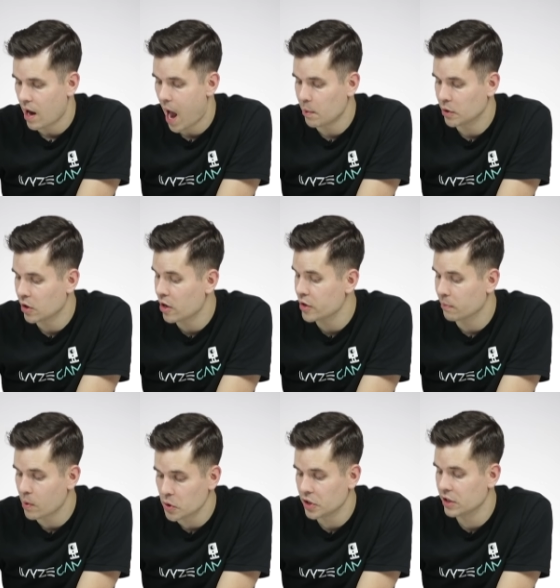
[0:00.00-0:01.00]
I would turn on your
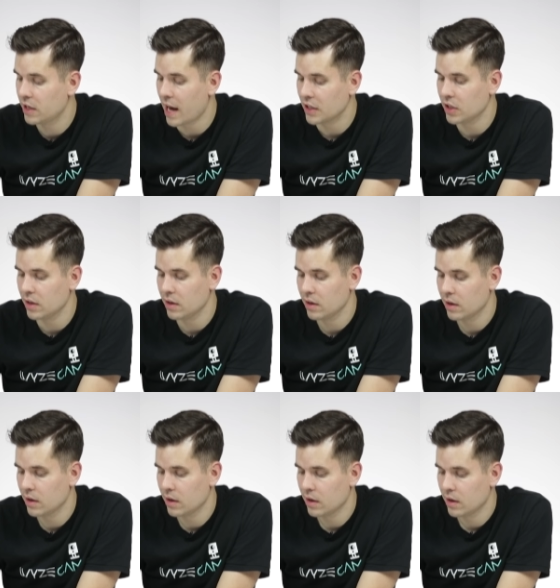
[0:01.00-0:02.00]
motion detection.
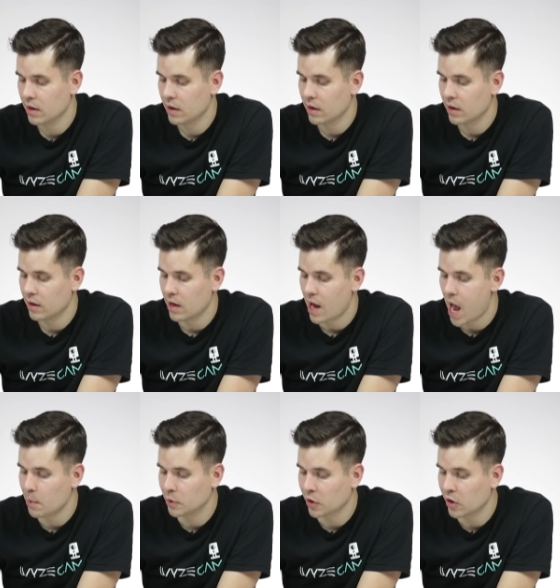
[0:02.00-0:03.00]

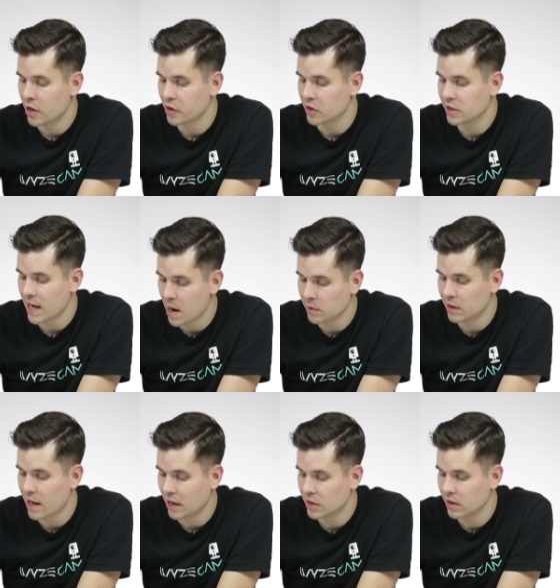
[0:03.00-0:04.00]
I would turn on your sound
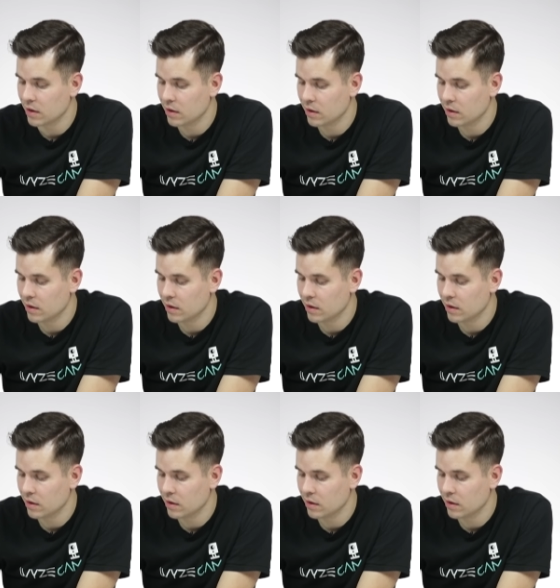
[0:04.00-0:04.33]
detection.